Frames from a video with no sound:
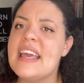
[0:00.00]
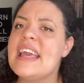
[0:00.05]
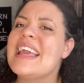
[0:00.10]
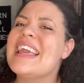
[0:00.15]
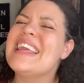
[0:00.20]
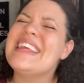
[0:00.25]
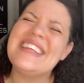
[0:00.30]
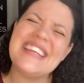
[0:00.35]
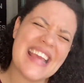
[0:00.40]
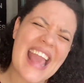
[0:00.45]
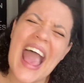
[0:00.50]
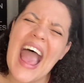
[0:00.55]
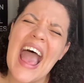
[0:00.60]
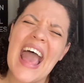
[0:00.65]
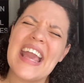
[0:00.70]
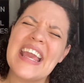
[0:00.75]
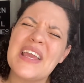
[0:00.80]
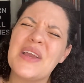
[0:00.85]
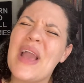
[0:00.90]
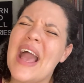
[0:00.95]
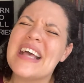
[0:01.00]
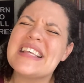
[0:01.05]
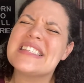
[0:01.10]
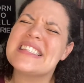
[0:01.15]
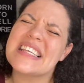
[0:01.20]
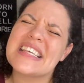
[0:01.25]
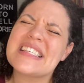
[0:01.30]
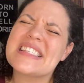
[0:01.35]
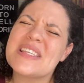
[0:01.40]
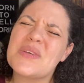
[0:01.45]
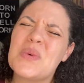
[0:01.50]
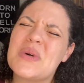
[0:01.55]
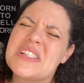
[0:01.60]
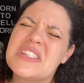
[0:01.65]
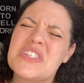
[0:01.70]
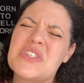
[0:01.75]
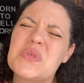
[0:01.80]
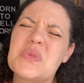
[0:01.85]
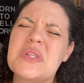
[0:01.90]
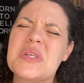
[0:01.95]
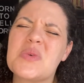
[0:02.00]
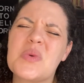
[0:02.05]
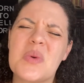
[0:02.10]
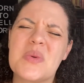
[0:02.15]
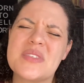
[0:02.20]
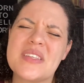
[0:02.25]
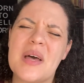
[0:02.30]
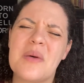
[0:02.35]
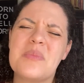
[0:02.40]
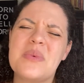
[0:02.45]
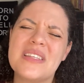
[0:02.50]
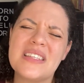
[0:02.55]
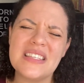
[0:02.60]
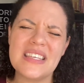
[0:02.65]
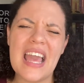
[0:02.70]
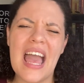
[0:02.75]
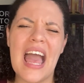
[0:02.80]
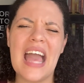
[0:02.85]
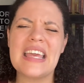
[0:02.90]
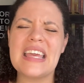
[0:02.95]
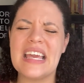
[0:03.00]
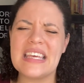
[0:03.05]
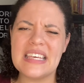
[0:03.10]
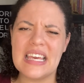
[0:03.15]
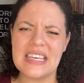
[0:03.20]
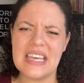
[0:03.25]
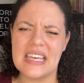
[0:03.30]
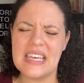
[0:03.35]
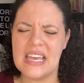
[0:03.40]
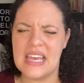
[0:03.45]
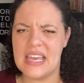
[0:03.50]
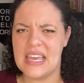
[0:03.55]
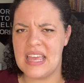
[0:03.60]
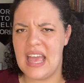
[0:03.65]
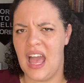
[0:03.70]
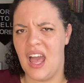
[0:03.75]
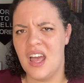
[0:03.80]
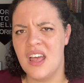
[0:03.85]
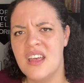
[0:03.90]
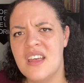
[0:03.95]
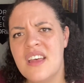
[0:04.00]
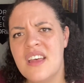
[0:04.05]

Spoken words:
He has things he wants to do when he grows up, and yeah.